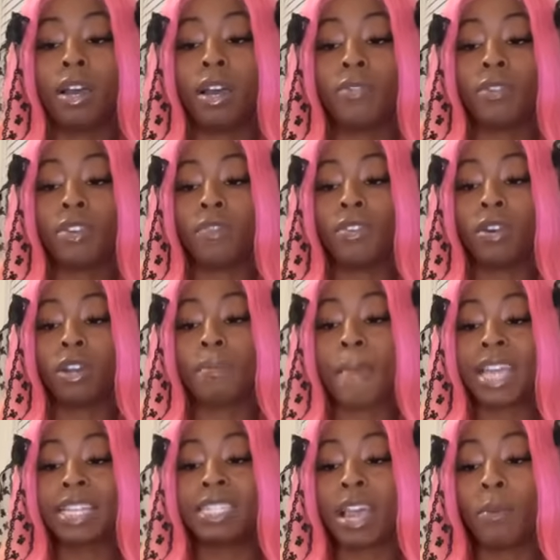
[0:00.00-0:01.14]
they're definitely going to
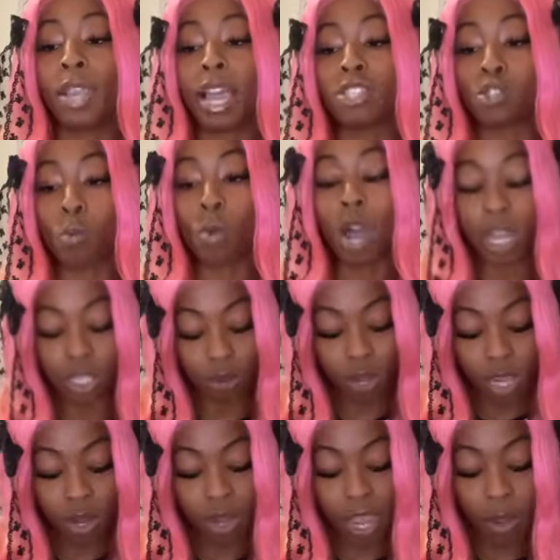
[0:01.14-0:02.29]
match that we got swans on
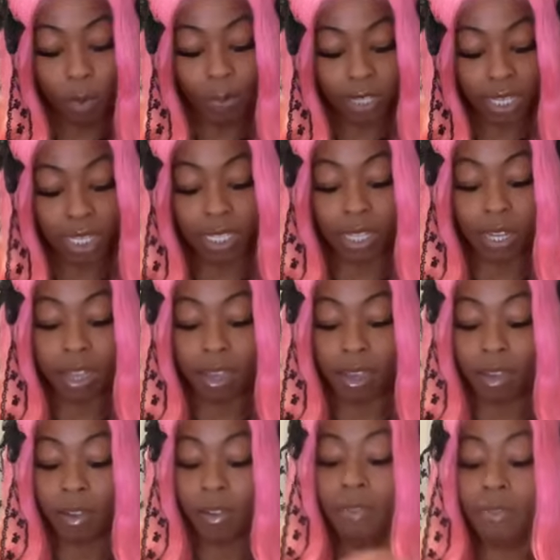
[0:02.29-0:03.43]
here that represents
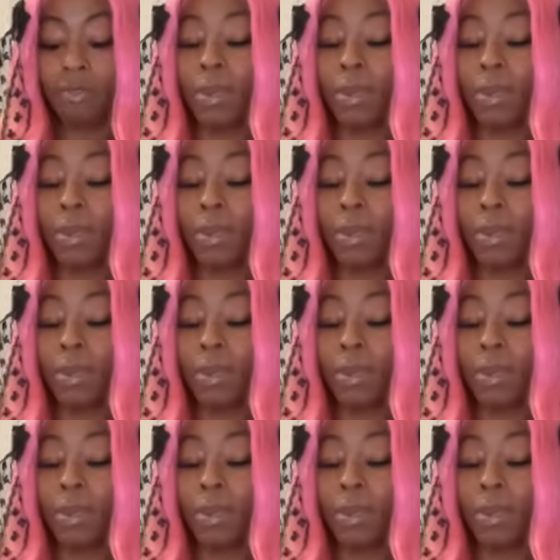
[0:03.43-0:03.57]
love